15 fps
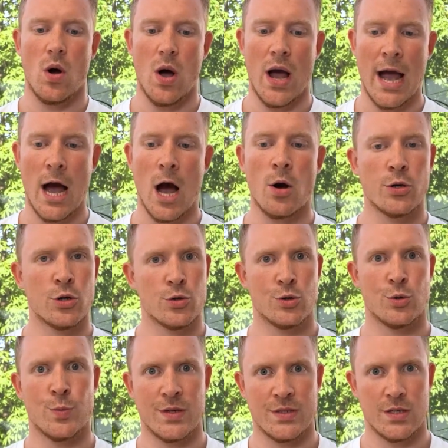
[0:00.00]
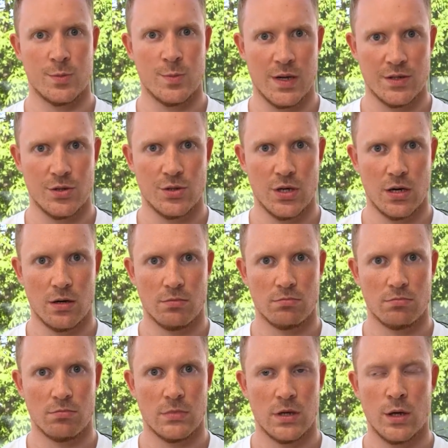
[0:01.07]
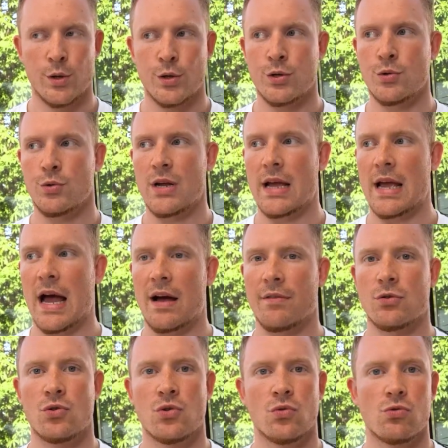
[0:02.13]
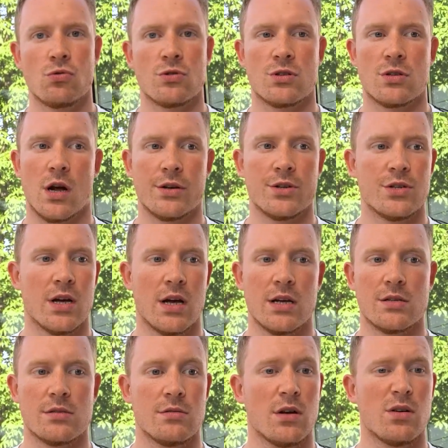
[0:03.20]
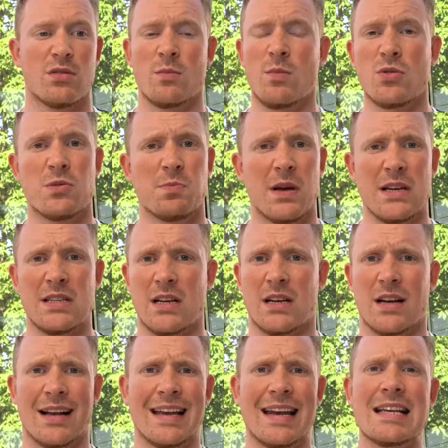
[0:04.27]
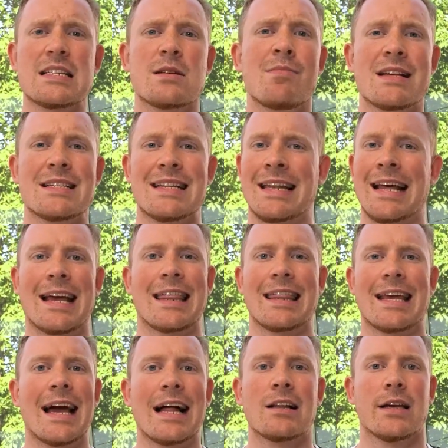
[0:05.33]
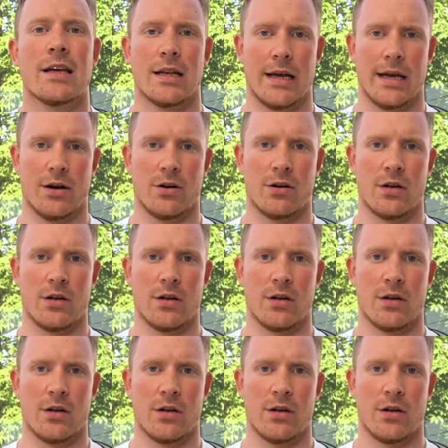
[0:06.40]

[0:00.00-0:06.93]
how you do business messaging? Do they have tools such as, the most basic, like an SMS length calculator